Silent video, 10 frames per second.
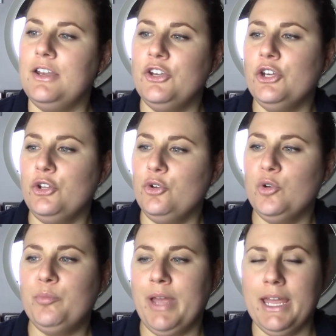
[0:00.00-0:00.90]

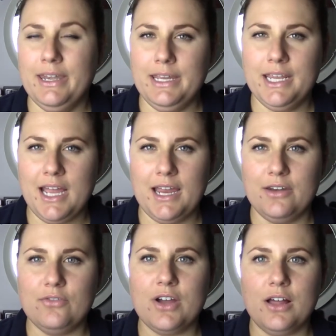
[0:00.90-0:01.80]
new penny kind
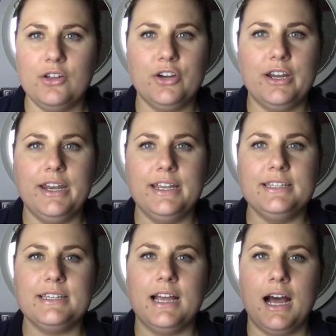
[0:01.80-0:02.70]
of color. It
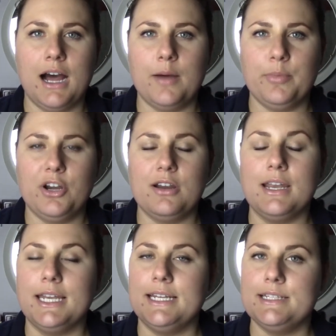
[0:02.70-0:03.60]
is copper
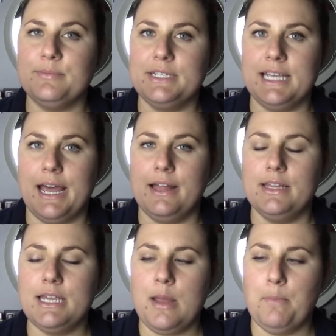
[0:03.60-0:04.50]
and it is
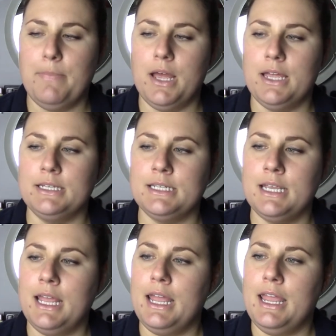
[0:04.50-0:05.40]
metallic, but
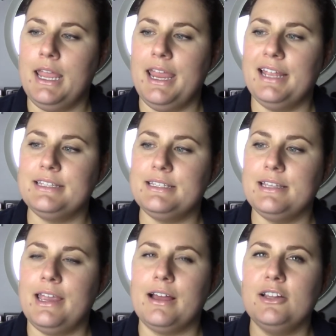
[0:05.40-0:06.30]
it's
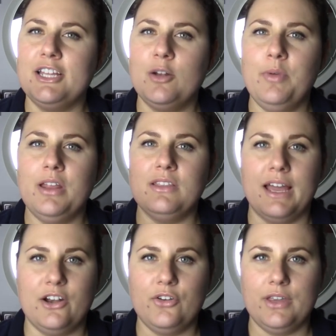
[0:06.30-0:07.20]
like a little bit
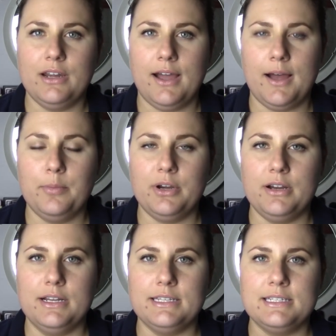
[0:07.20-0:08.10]
lighter than copper.
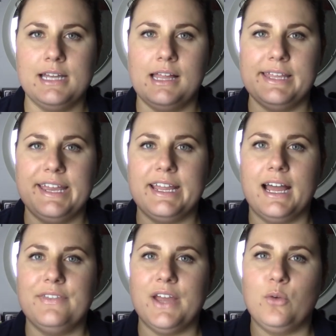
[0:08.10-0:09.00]
It's not like
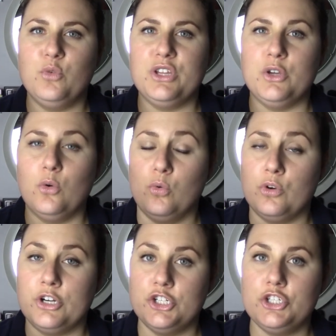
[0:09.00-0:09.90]
got that really
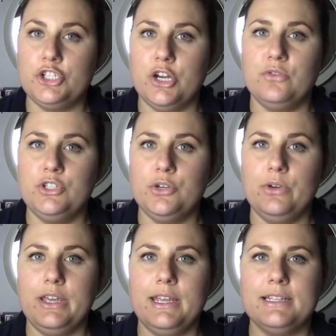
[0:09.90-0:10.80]
orange tone to
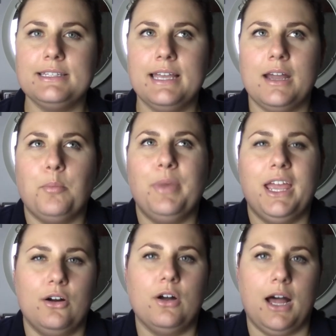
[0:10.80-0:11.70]
it. It's like a
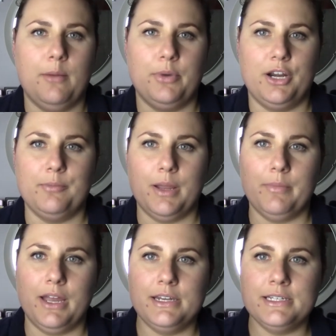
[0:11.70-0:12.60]
pale copper in my
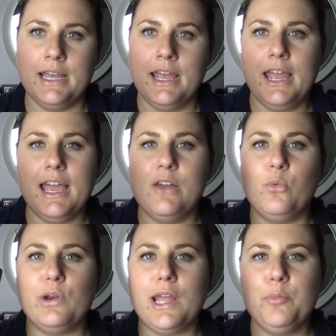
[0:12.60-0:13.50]
mind. And
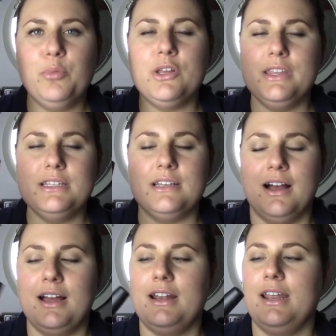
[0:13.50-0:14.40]
when I put this
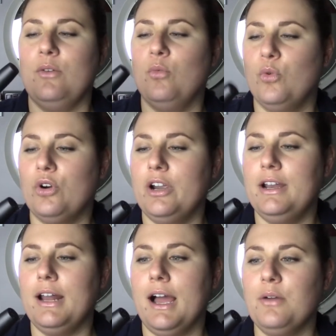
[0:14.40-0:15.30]
on and wore
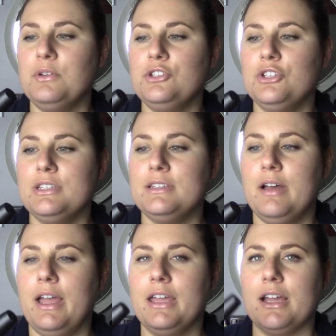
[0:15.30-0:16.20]
it, I was just
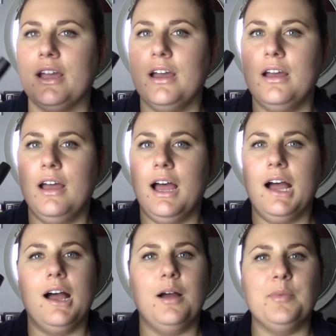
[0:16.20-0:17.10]
like,
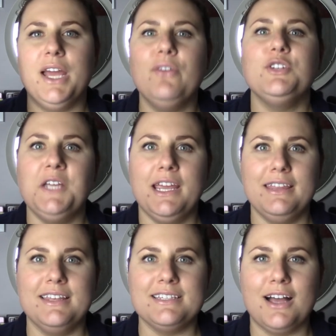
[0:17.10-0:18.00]
I'm never
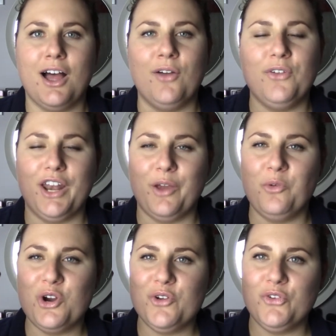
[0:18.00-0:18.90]
taking this off. And I
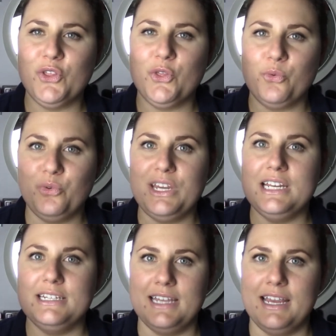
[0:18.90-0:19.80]
wore it for three
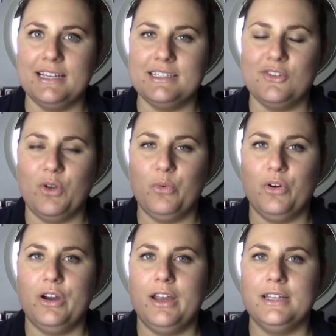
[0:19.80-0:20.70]
days. So I
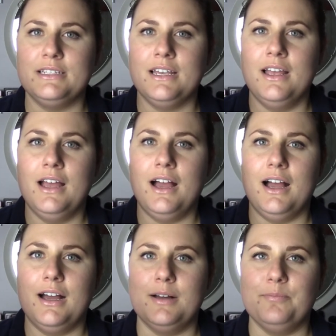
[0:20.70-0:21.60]
wore it
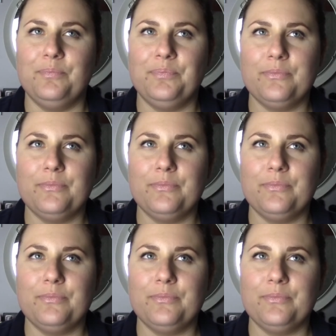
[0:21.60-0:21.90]
um,